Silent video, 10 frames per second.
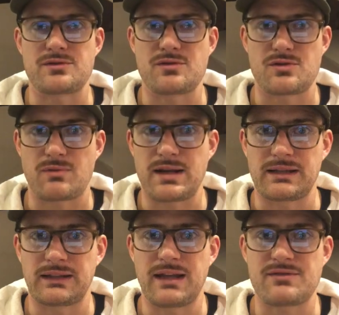So there's a right
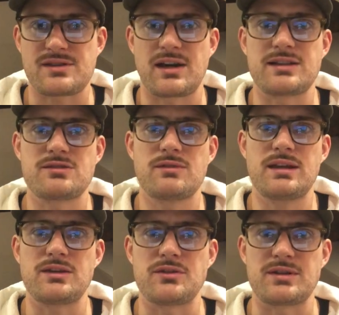and a left side to
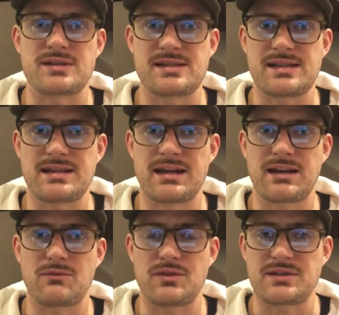it, and you can see
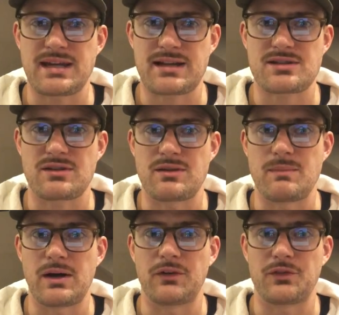kind of with the text on the
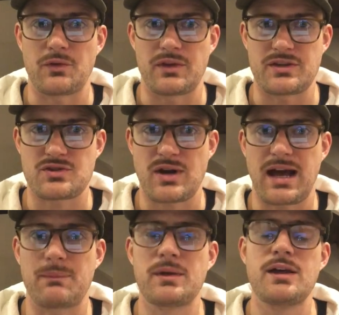belt or the
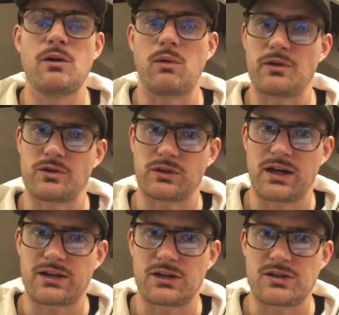strap whether your
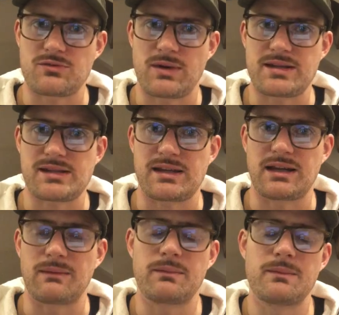Lionheart's right side
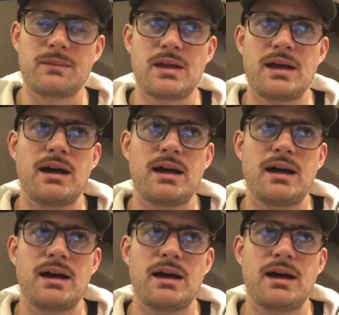up.